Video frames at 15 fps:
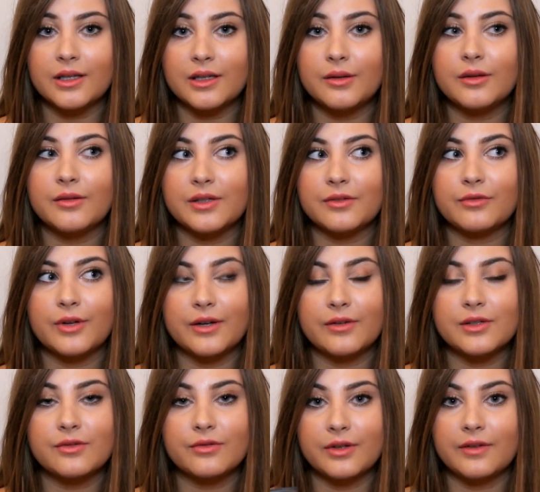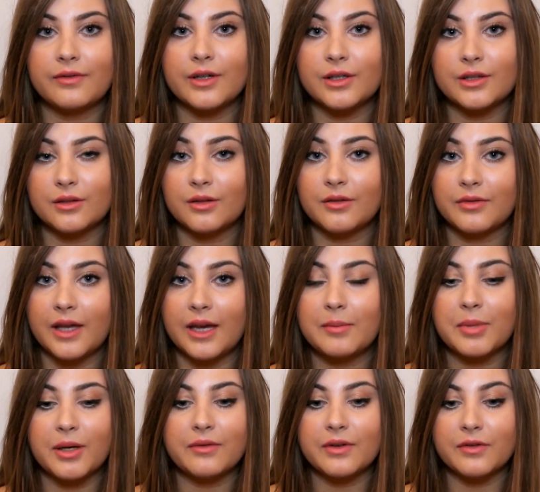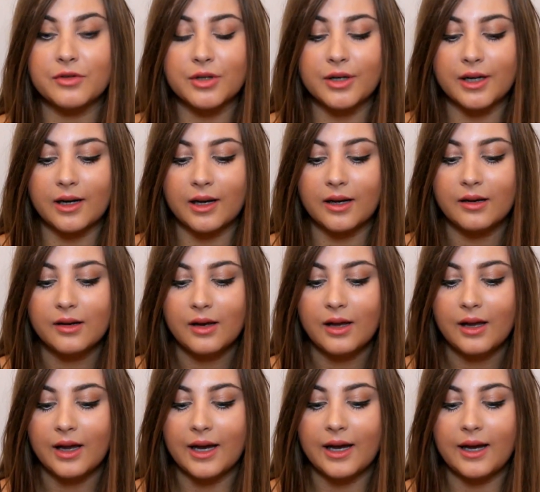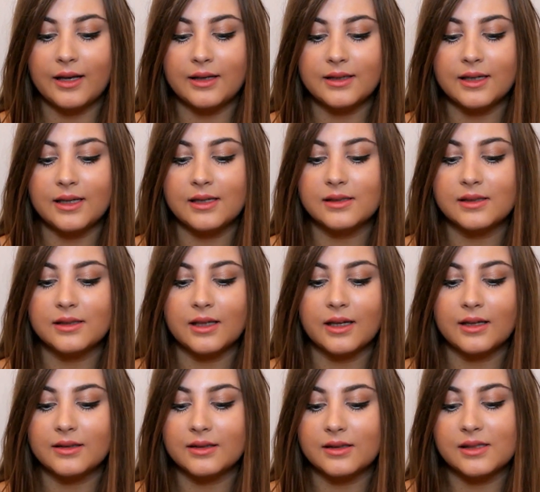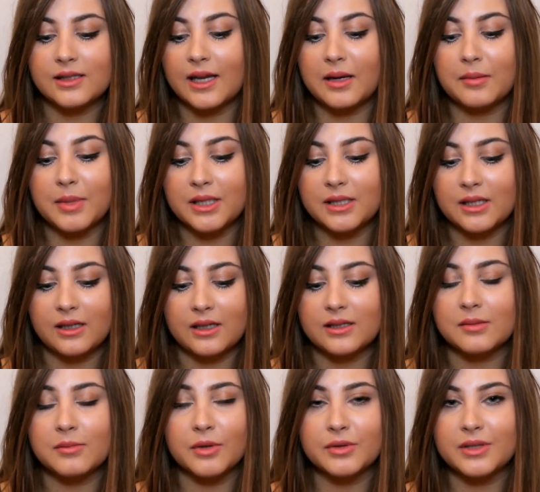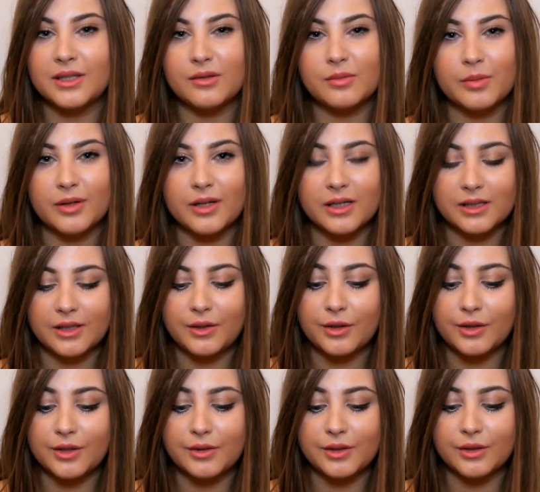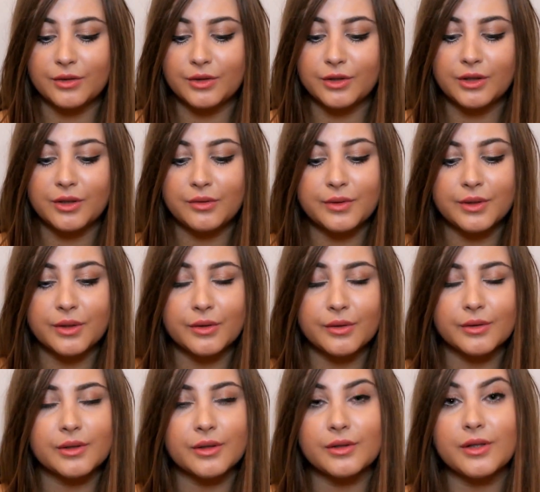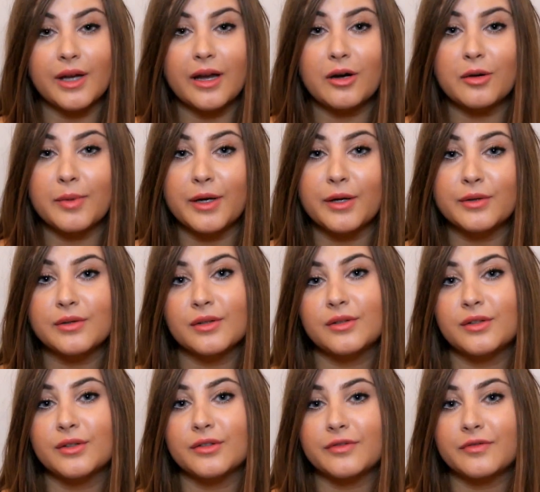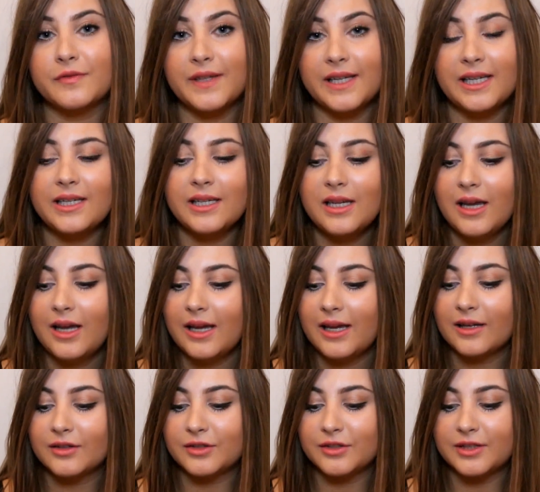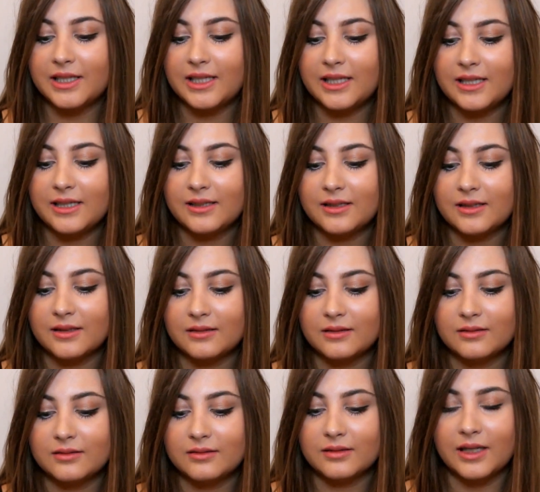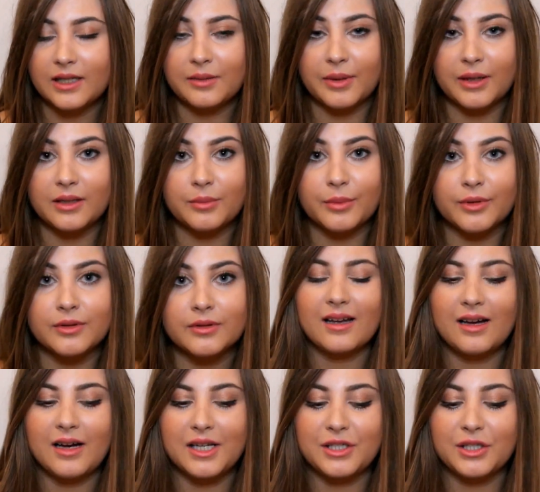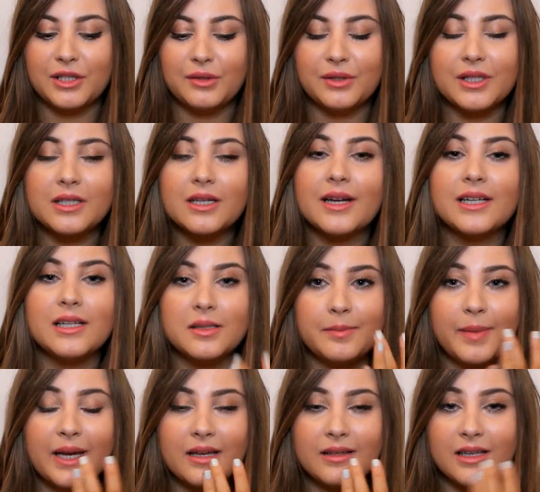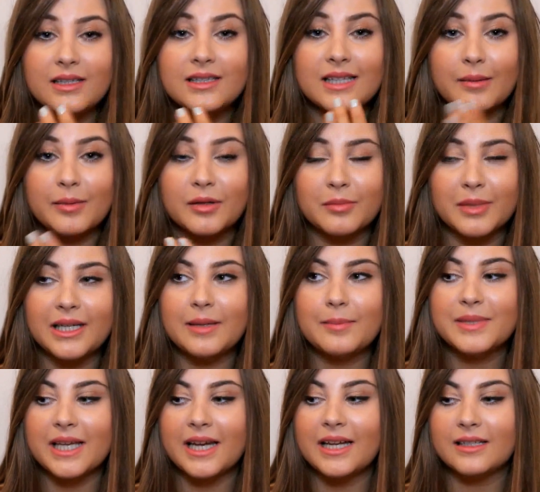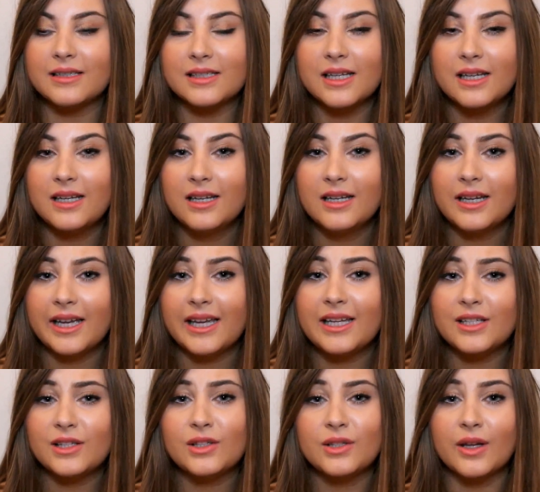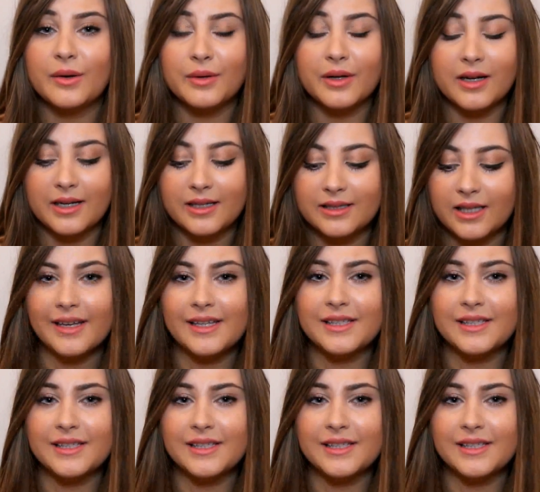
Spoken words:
I know there is a fragrance free version of that, but I've never tried it, and it's the same. It's a multi-use product, so you can use it on your cuticles, on your elbows, on your feet, on your knees, anywhere you want. I just use the tiniest bit and then dab it on my lips, and it's so nice.